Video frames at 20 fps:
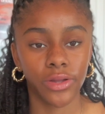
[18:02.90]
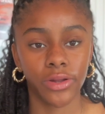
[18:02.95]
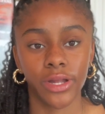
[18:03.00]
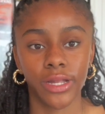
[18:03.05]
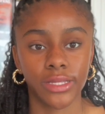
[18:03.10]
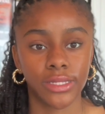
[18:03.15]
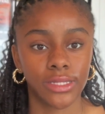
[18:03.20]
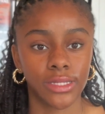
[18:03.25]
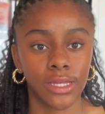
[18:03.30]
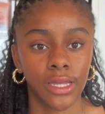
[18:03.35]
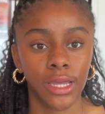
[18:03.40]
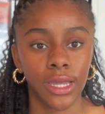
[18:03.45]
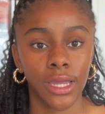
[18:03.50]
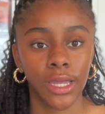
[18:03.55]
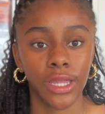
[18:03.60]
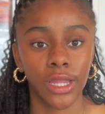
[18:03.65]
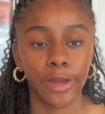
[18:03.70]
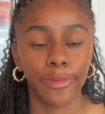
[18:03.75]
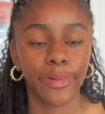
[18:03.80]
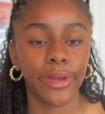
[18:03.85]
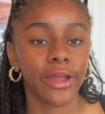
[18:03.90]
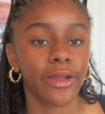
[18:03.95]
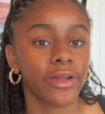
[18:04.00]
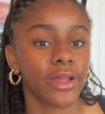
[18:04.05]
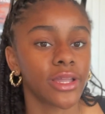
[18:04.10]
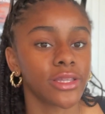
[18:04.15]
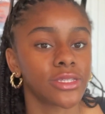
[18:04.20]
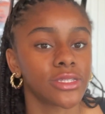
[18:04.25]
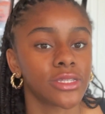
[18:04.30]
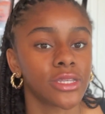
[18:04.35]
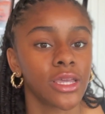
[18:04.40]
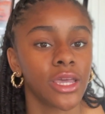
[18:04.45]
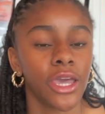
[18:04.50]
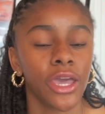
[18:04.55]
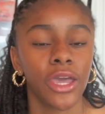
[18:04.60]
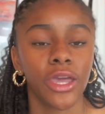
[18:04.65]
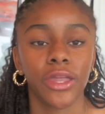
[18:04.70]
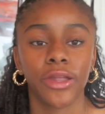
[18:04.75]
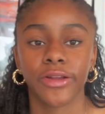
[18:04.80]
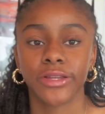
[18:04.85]
it's your parents,
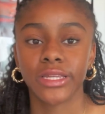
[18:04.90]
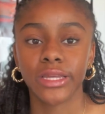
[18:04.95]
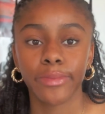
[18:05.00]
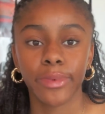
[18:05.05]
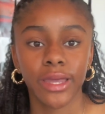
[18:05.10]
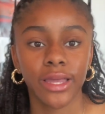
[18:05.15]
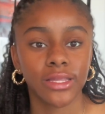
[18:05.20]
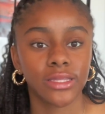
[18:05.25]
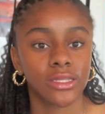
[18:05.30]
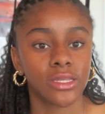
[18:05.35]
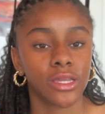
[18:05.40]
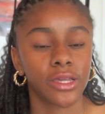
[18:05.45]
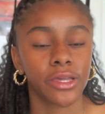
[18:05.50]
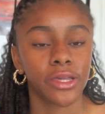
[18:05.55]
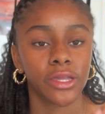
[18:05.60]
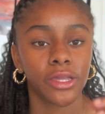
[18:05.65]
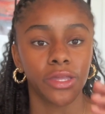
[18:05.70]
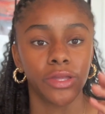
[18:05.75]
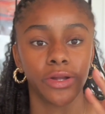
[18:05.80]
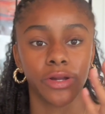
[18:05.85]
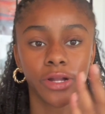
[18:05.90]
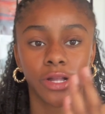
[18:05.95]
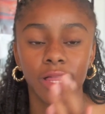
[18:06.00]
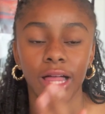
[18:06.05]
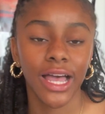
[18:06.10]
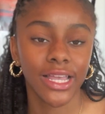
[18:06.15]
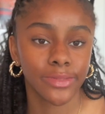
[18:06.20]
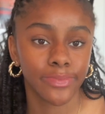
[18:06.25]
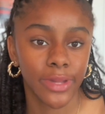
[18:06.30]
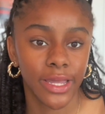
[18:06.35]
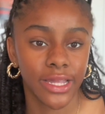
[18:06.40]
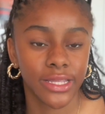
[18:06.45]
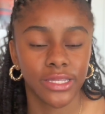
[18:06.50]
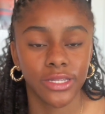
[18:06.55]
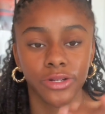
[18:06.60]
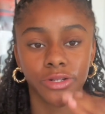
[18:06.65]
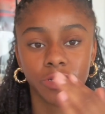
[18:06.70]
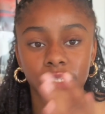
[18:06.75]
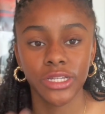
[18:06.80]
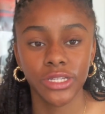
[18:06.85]
your teammates, your classmates,
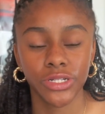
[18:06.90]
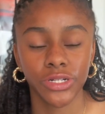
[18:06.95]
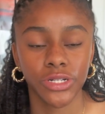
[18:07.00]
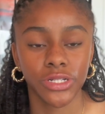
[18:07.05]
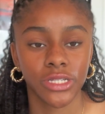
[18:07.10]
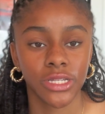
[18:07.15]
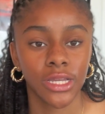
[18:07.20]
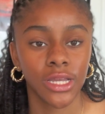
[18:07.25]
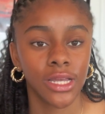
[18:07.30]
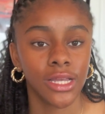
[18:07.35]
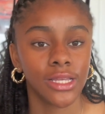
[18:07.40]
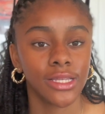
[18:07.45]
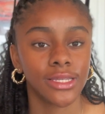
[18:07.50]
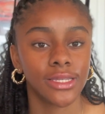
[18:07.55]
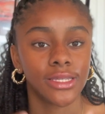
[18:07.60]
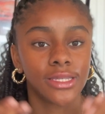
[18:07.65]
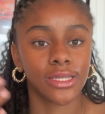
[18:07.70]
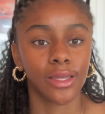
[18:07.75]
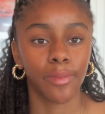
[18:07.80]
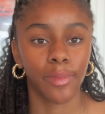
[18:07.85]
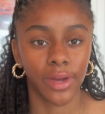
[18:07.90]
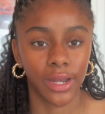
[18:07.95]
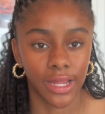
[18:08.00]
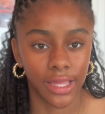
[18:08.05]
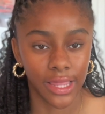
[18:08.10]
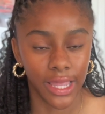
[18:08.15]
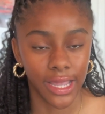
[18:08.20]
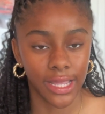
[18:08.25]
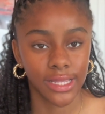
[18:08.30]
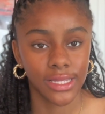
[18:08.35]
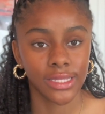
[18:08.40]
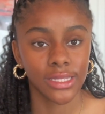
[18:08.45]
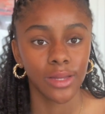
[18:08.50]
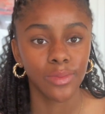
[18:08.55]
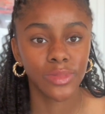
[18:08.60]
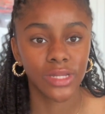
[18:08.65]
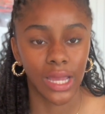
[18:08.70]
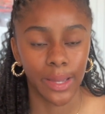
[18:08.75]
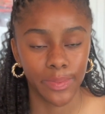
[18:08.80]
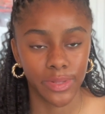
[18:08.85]
your teachers, somebody, like some
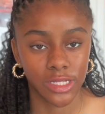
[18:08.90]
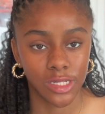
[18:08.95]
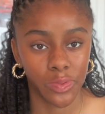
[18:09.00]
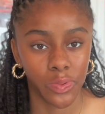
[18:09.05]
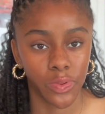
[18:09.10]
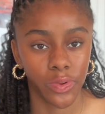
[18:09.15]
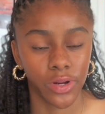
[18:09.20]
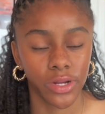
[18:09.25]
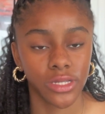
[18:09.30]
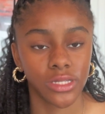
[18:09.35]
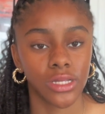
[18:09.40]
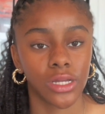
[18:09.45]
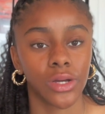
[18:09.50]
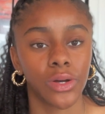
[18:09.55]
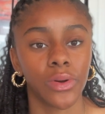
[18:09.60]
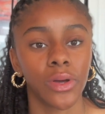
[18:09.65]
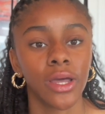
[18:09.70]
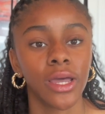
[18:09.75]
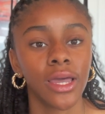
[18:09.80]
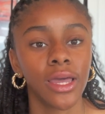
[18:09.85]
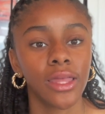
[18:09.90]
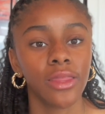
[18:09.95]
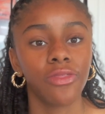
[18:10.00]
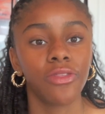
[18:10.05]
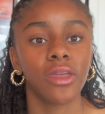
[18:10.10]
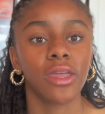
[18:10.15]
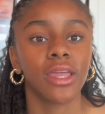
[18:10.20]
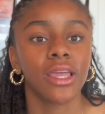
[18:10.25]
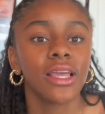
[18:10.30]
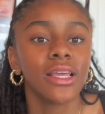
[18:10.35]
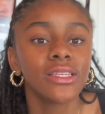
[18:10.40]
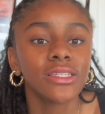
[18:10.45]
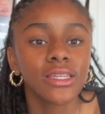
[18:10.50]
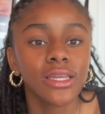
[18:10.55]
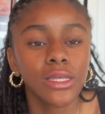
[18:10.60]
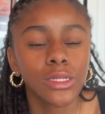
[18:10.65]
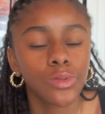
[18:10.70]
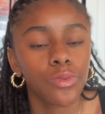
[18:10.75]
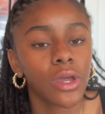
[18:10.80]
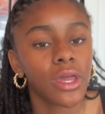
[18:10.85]
type of support. So the
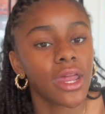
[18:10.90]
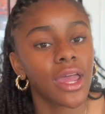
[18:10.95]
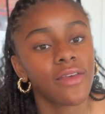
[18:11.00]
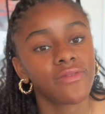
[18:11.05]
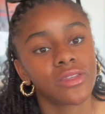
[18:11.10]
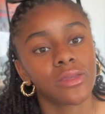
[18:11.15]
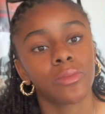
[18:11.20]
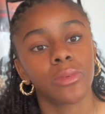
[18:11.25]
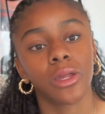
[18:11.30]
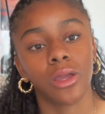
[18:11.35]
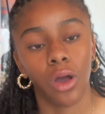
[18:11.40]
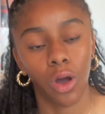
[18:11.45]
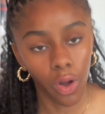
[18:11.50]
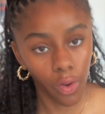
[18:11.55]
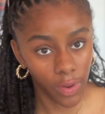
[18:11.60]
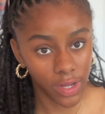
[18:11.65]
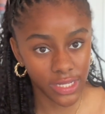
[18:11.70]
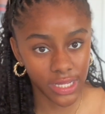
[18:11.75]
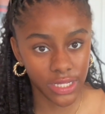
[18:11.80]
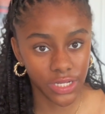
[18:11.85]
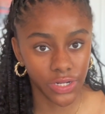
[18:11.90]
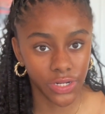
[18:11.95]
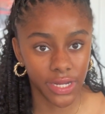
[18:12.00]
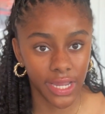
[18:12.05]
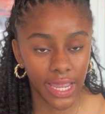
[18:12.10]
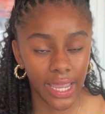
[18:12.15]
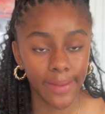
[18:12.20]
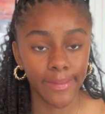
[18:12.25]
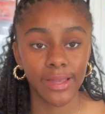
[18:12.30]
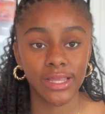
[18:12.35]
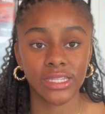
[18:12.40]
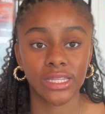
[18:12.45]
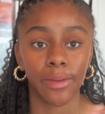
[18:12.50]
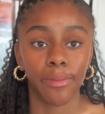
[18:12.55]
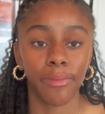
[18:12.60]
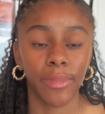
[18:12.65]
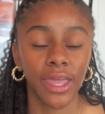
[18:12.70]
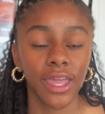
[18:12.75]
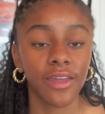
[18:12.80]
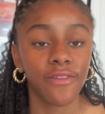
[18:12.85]
easiest way to have somebody always at your game is to
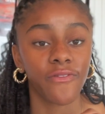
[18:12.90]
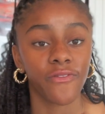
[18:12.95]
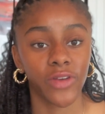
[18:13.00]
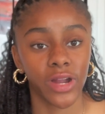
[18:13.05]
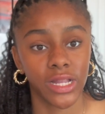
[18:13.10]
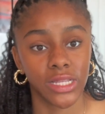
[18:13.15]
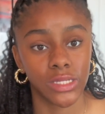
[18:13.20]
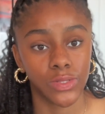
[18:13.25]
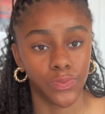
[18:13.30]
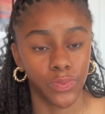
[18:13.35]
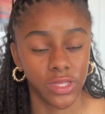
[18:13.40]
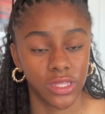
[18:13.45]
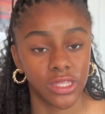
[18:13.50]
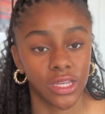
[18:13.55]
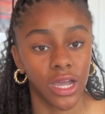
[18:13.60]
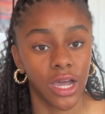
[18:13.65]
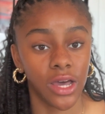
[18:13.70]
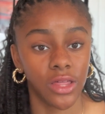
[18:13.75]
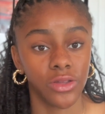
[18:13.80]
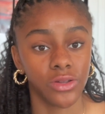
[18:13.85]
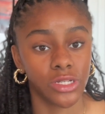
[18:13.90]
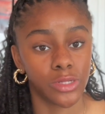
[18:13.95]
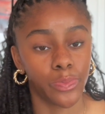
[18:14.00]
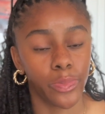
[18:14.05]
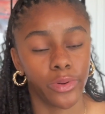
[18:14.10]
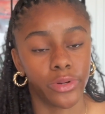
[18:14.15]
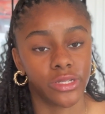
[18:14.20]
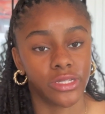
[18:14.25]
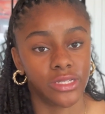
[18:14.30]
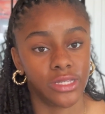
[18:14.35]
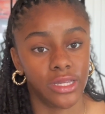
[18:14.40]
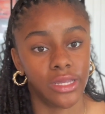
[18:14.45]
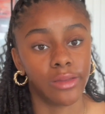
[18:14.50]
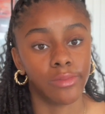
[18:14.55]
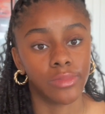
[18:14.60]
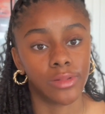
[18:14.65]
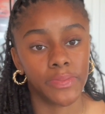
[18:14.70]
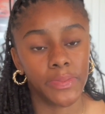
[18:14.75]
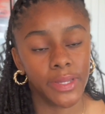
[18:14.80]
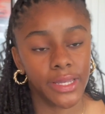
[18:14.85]
make friends with the other sports
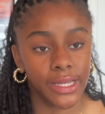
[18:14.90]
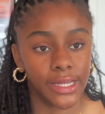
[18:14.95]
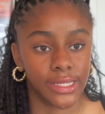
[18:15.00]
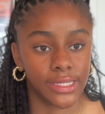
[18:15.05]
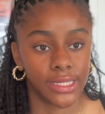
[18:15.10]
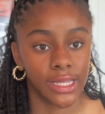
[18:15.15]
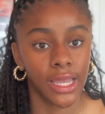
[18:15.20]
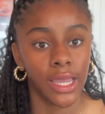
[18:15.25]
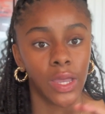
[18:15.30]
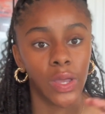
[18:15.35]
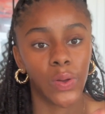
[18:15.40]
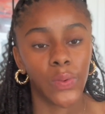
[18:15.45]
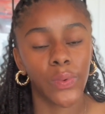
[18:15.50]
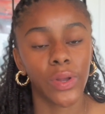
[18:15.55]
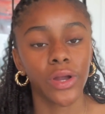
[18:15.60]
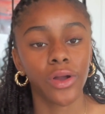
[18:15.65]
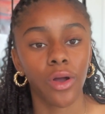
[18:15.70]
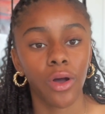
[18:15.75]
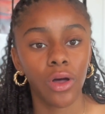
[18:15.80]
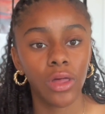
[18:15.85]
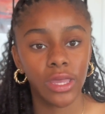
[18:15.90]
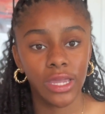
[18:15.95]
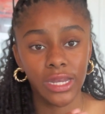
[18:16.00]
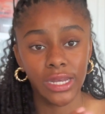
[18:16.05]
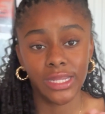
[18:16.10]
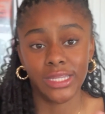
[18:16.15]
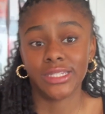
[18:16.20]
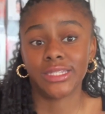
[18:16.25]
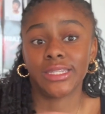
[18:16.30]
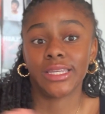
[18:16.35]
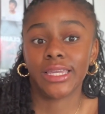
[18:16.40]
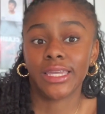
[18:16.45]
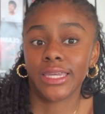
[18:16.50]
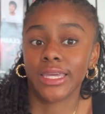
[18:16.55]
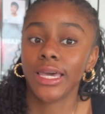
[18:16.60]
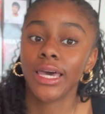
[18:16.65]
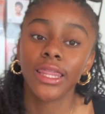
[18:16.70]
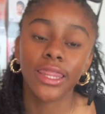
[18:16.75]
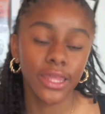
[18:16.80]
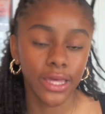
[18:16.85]
teams, because we're all in this
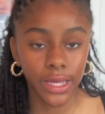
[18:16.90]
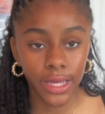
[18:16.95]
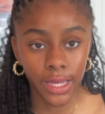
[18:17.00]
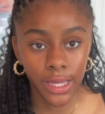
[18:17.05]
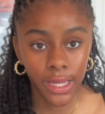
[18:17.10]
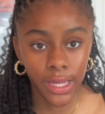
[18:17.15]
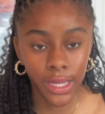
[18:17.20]
together.